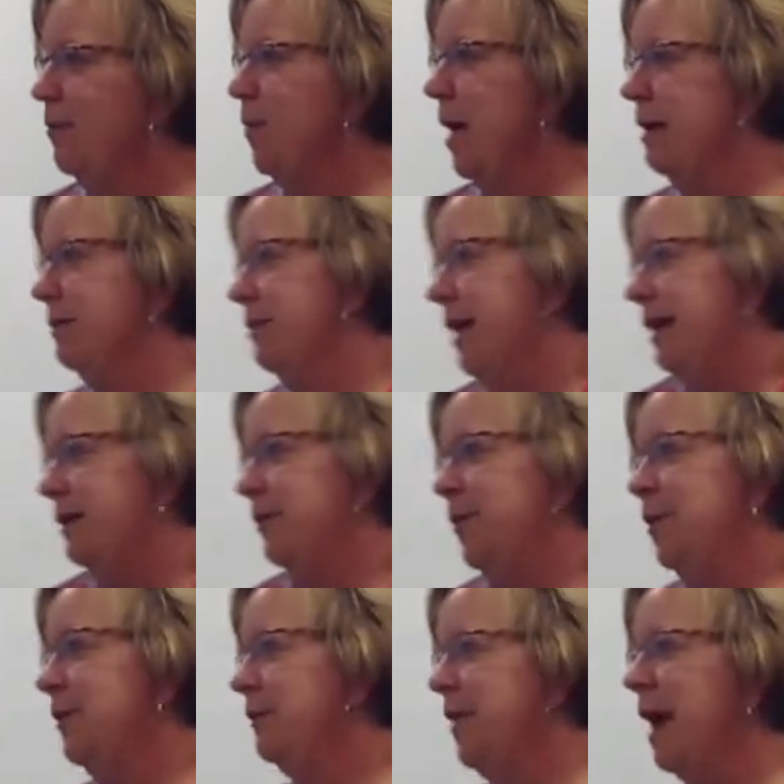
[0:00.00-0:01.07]
Well, I don't
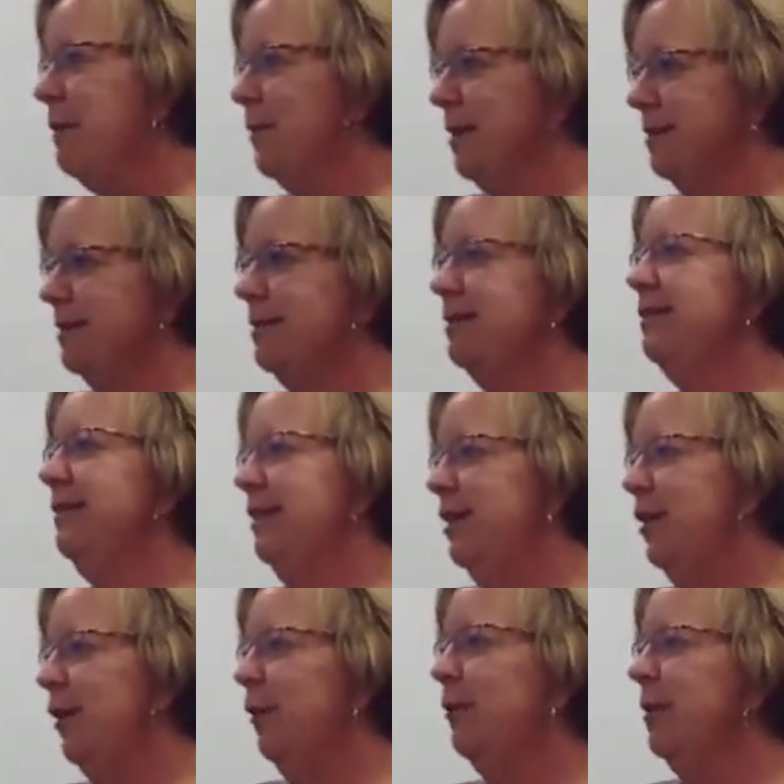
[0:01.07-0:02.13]
know if that was, you know,